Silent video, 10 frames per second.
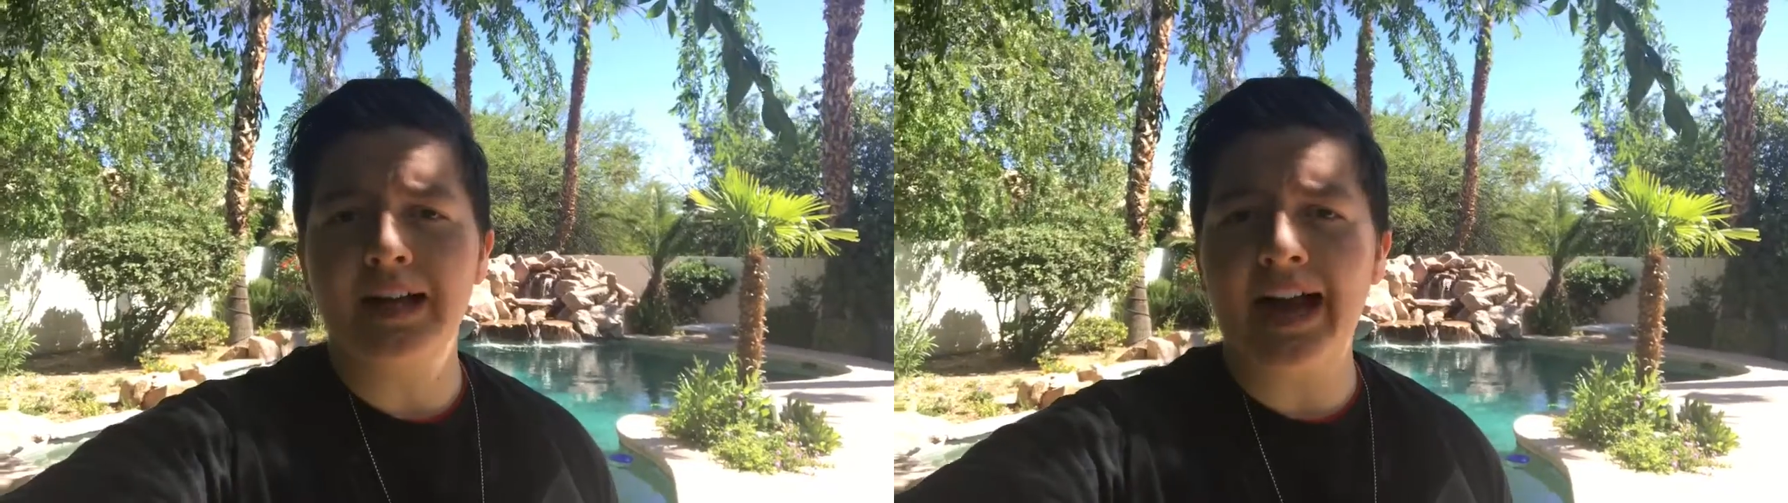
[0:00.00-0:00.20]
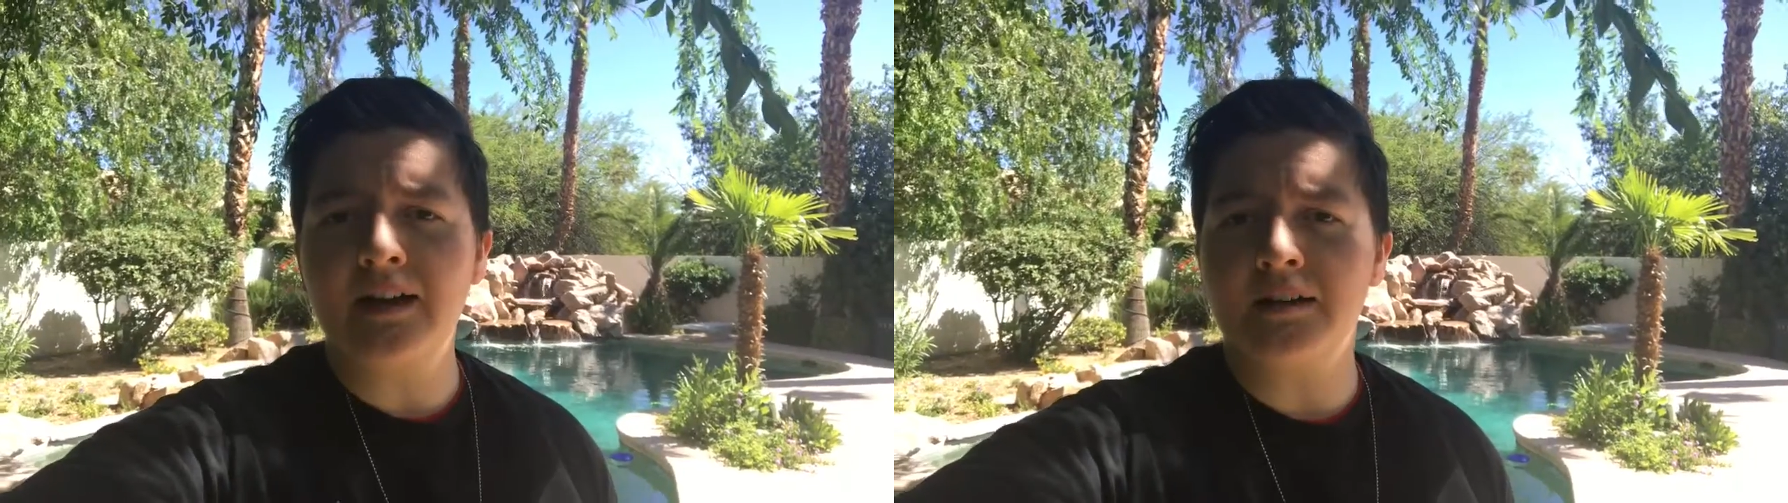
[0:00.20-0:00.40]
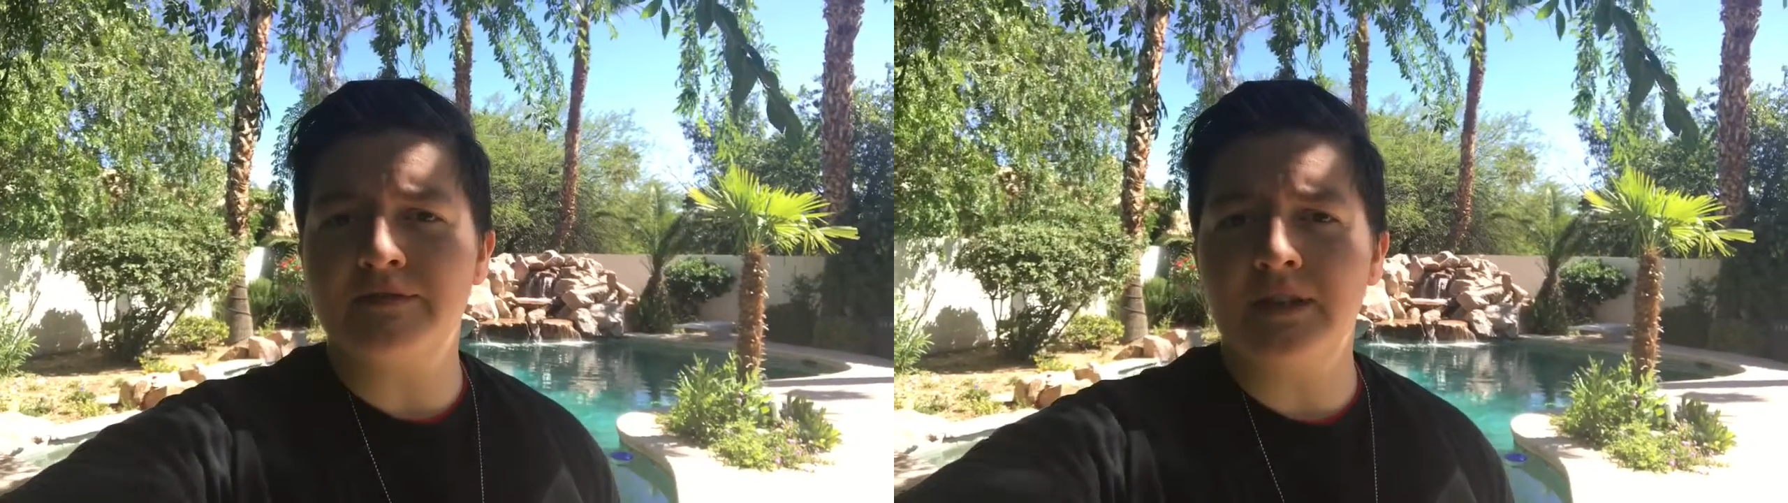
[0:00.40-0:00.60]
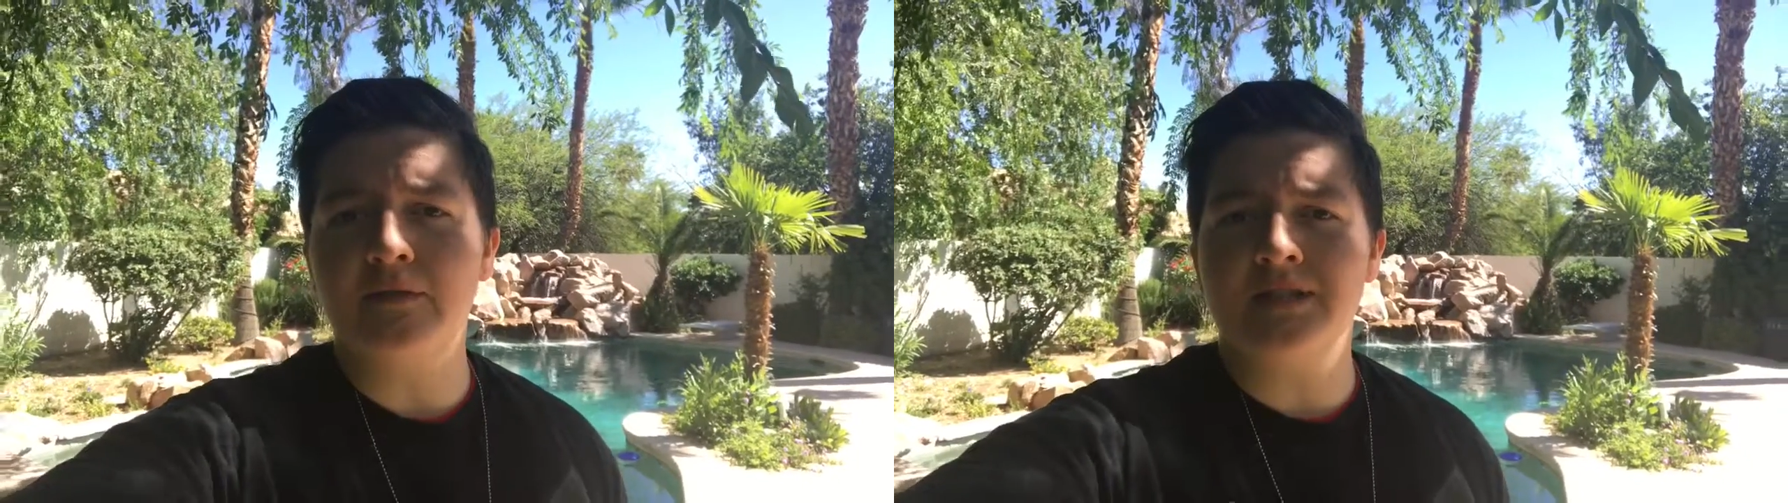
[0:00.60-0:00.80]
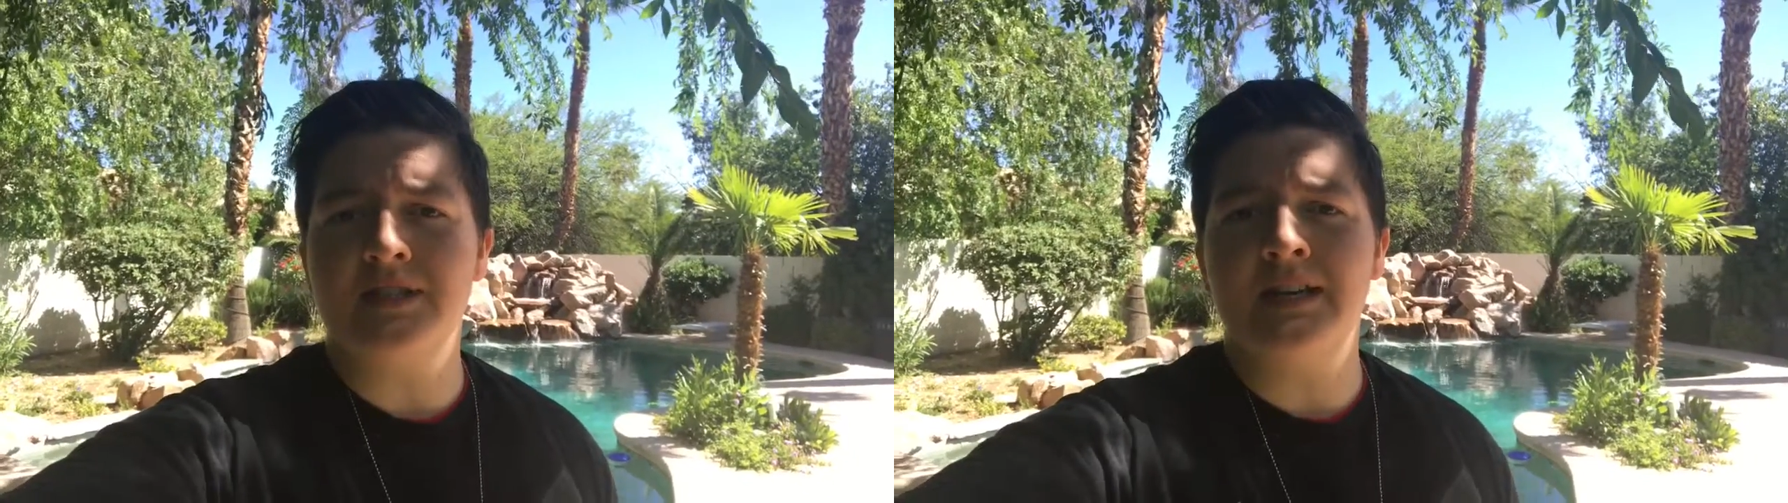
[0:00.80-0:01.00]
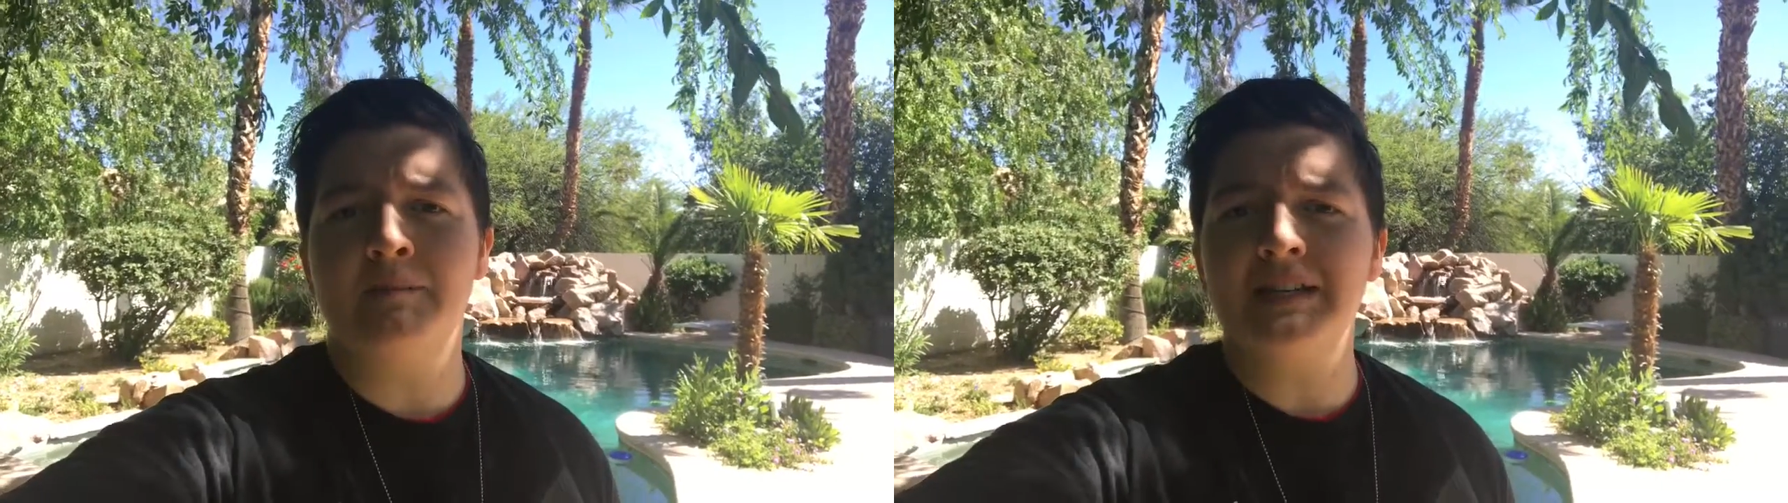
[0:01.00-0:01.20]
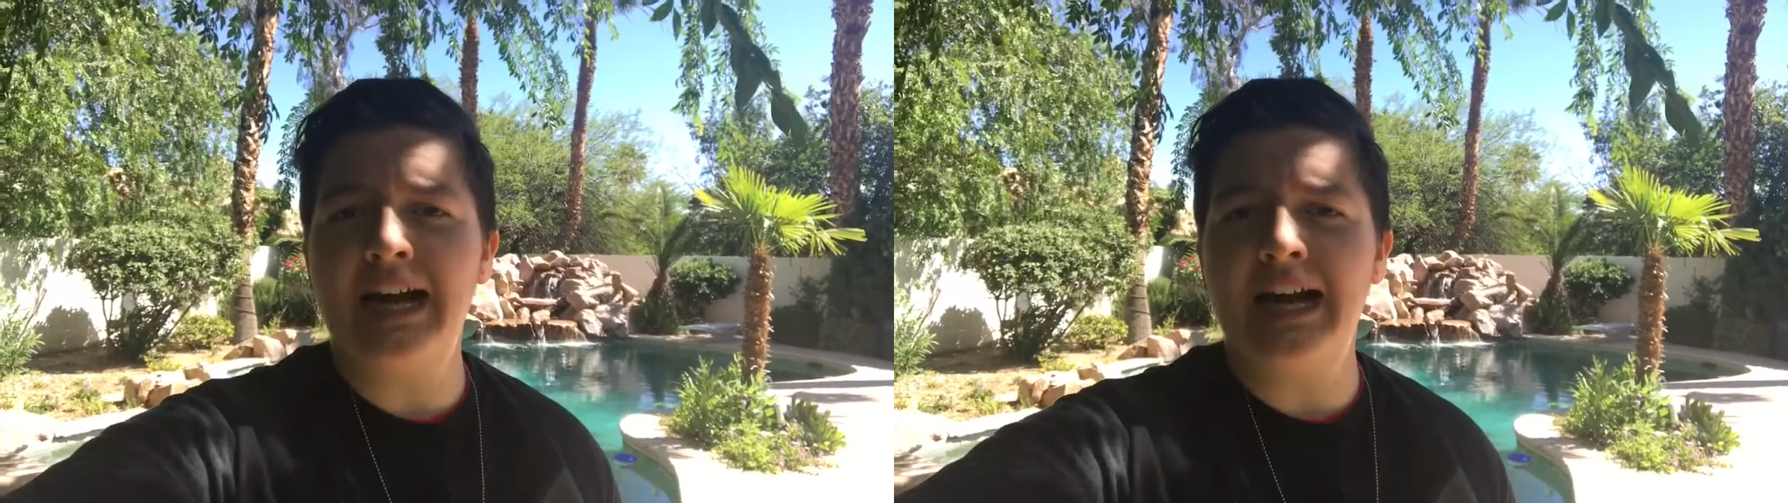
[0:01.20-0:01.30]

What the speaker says: lack of self-esteem,